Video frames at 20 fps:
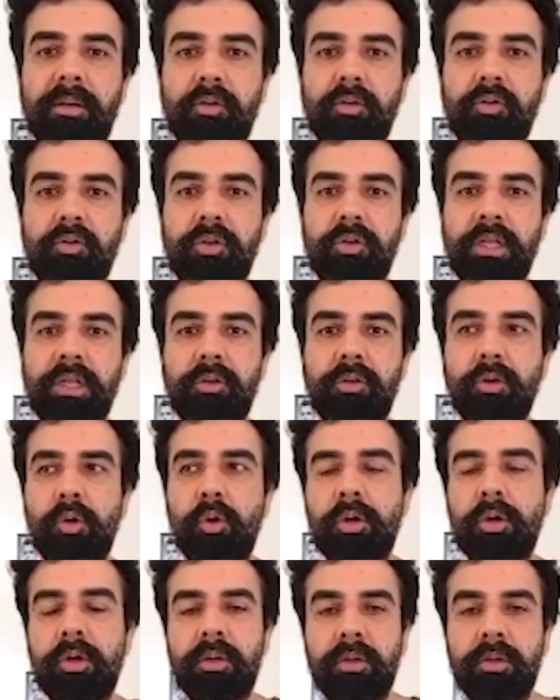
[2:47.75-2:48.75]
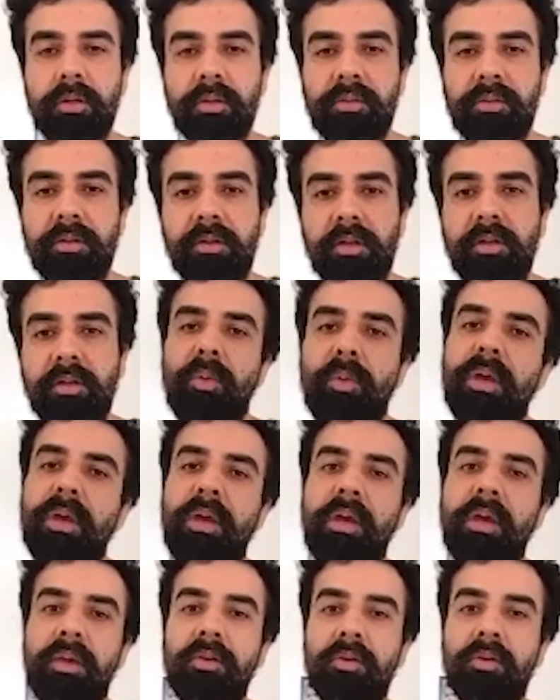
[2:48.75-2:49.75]
You need to look a certain
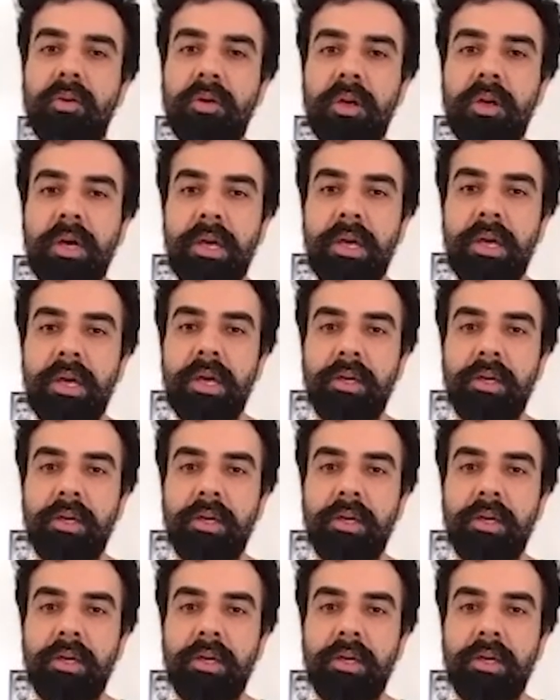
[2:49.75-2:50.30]
way, Yeah.